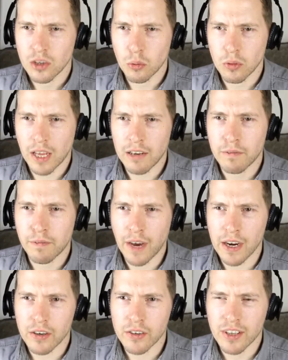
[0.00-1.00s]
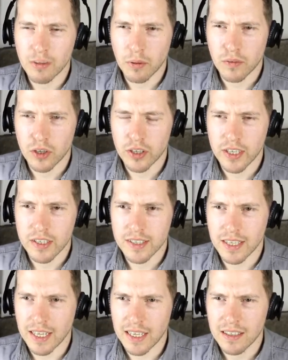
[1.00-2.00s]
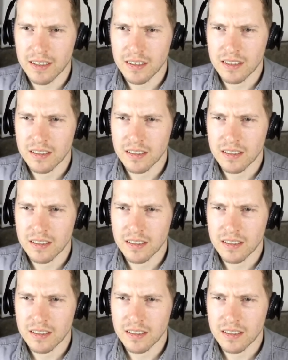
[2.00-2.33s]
don't light fires, that's what we've learned here today.